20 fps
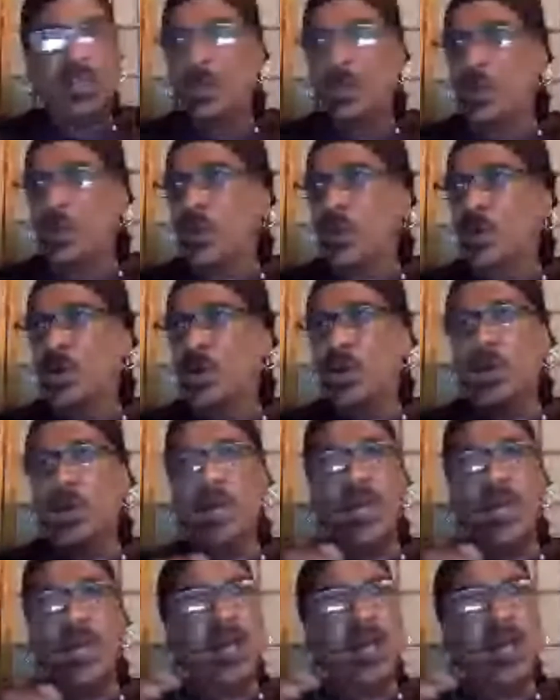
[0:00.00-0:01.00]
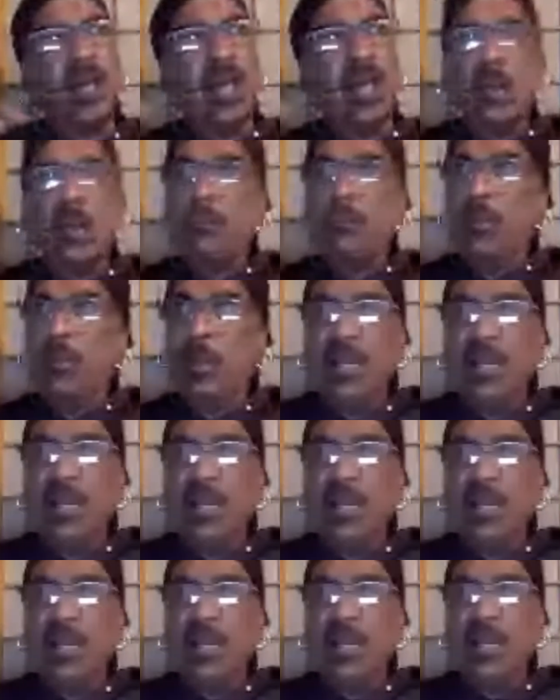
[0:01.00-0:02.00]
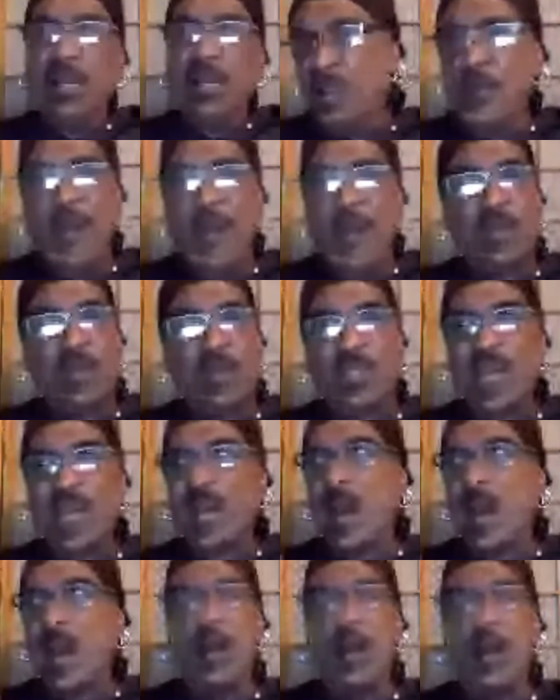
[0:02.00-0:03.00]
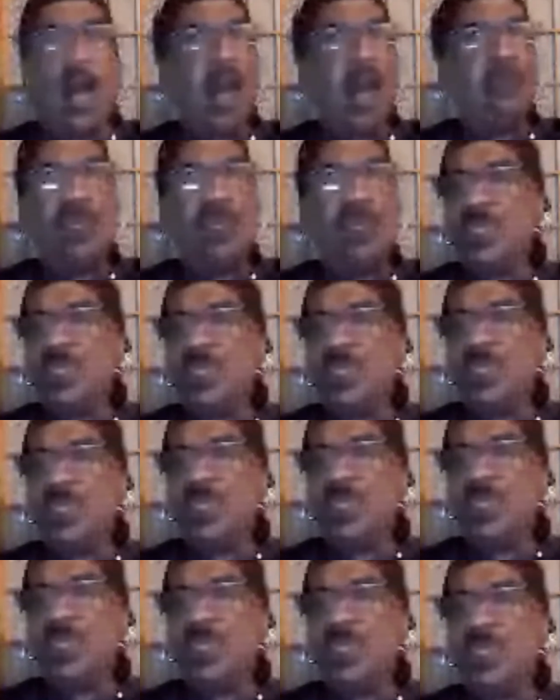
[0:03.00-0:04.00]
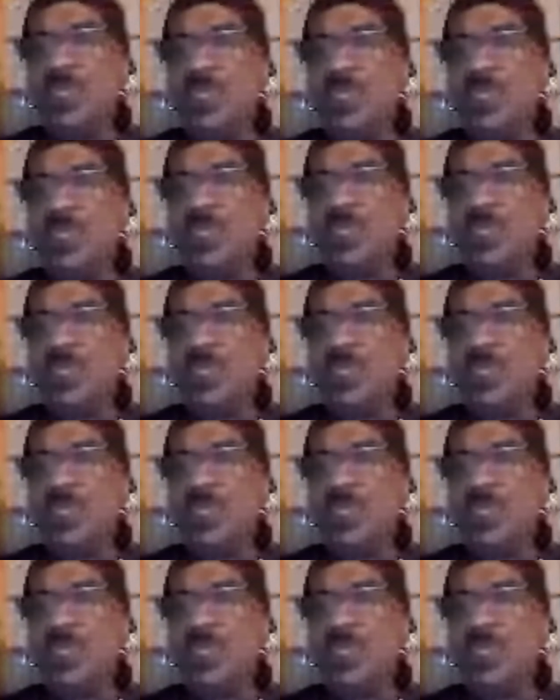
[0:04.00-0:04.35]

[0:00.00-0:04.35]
like I'm pulling in something from outside. I'm just telling you that